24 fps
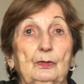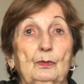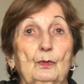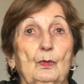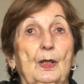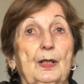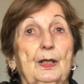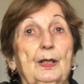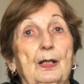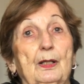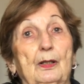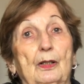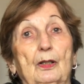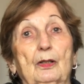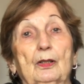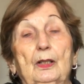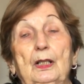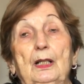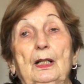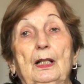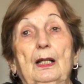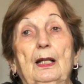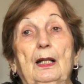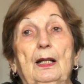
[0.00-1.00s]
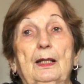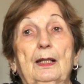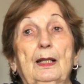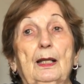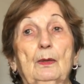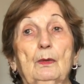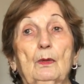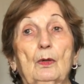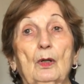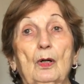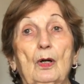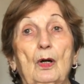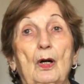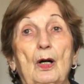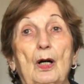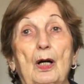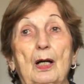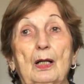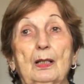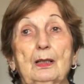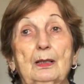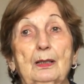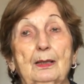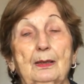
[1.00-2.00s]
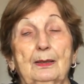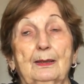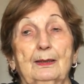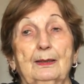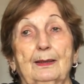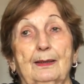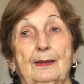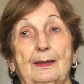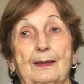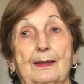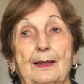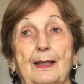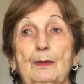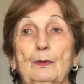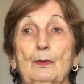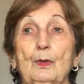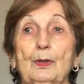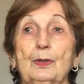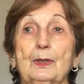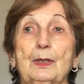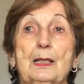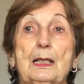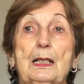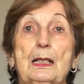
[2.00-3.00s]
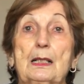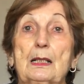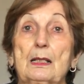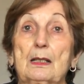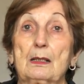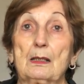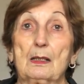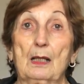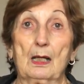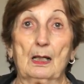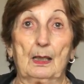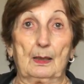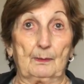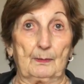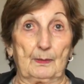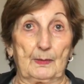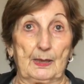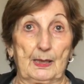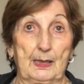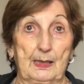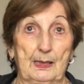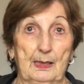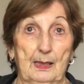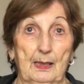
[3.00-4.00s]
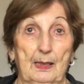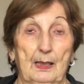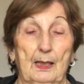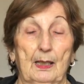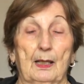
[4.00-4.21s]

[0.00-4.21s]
and one there. They weren't slums.